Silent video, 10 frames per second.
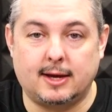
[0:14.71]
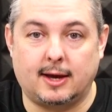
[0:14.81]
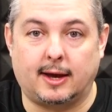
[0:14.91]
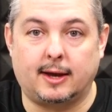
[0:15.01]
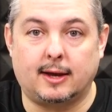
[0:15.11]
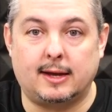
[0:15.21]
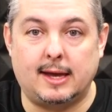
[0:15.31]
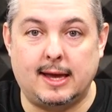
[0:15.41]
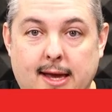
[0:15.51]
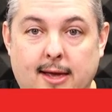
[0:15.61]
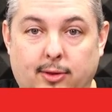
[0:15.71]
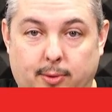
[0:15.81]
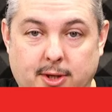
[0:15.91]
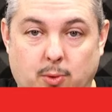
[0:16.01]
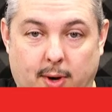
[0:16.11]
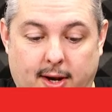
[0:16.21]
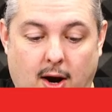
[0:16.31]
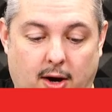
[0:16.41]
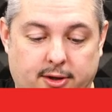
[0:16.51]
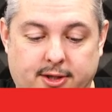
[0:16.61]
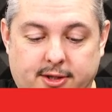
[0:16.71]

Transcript: gig E three twenty cards.